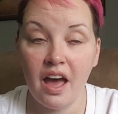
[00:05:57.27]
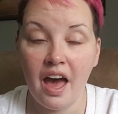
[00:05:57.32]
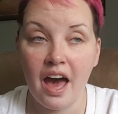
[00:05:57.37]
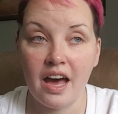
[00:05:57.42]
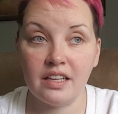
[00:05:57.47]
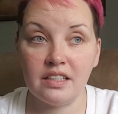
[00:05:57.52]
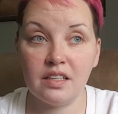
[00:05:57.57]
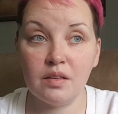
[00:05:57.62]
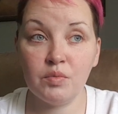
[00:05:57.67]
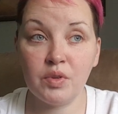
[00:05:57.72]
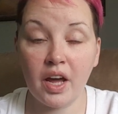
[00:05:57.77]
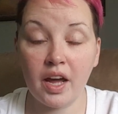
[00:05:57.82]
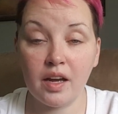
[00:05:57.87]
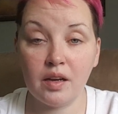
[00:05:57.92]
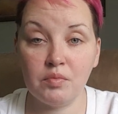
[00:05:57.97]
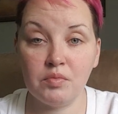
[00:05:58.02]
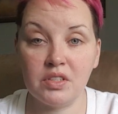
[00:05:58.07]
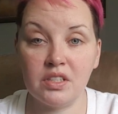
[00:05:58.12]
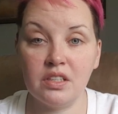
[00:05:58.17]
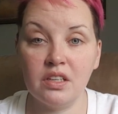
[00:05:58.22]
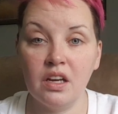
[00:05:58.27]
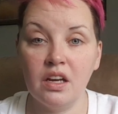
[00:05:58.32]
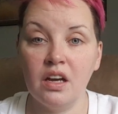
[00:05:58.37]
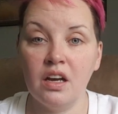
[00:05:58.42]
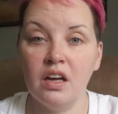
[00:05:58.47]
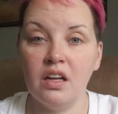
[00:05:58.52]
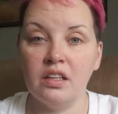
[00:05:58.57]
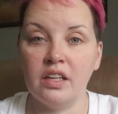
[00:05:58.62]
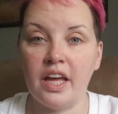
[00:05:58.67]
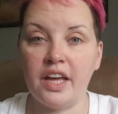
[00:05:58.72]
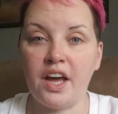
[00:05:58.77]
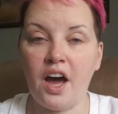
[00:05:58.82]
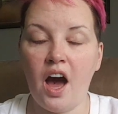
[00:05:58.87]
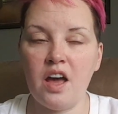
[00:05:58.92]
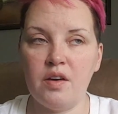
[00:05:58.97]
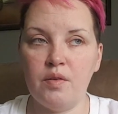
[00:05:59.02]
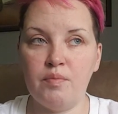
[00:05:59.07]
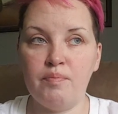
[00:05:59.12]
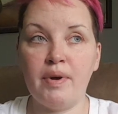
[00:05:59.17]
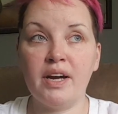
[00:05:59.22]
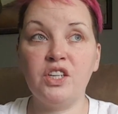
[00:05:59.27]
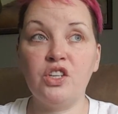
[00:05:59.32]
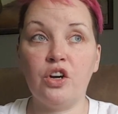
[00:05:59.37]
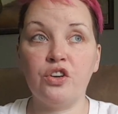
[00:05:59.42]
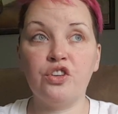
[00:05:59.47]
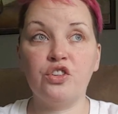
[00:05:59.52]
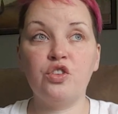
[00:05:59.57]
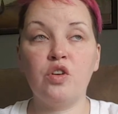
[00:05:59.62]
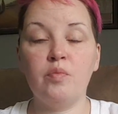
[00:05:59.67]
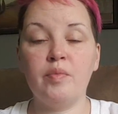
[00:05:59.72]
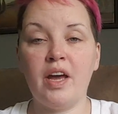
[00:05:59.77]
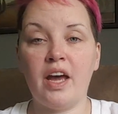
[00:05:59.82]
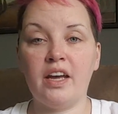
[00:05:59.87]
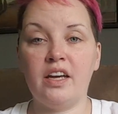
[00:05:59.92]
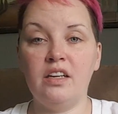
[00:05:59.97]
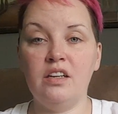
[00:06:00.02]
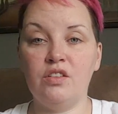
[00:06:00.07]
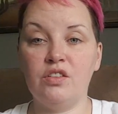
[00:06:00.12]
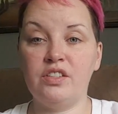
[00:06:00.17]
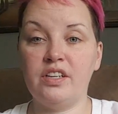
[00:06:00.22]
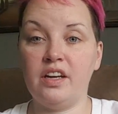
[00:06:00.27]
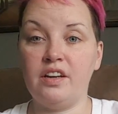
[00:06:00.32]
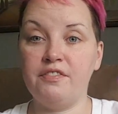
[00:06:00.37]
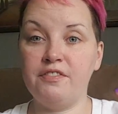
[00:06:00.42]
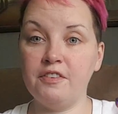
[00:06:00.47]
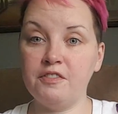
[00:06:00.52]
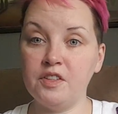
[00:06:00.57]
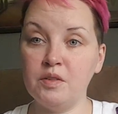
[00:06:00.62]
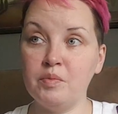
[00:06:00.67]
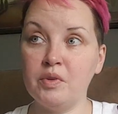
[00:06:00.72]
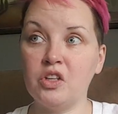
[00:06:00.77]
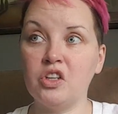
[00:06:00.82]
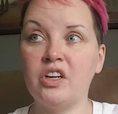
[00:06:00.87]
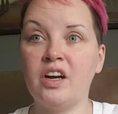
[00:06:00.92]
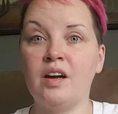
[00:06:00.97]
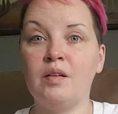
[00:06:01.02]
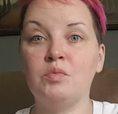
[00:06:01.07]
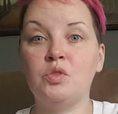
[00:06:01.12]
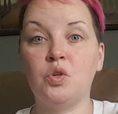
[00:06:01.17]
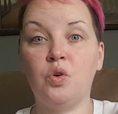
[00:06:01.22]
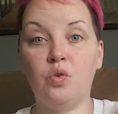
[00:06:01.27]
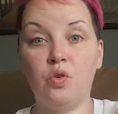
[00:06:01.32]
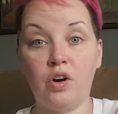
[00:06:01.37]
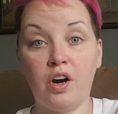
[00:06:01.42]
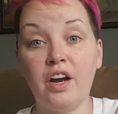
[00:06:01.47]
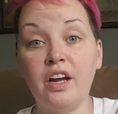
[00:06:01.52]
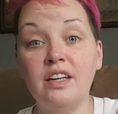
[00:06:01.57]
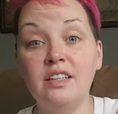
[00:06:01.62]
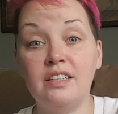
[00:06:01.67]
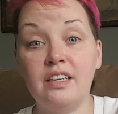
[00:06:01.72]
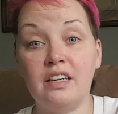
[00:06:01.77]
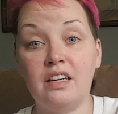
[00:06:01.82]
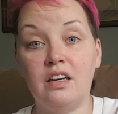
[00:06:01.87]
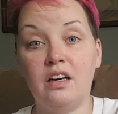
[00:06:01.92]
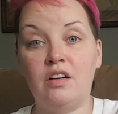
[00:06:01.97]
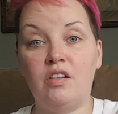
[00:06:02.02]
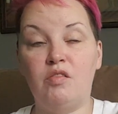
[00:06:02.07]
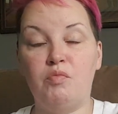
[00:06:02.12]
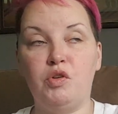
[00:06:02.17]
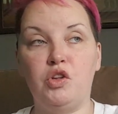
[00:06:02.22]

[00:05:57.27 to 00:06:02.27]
And sometimes, like, my doctor told me I can either take 50 milligrams or I can take 100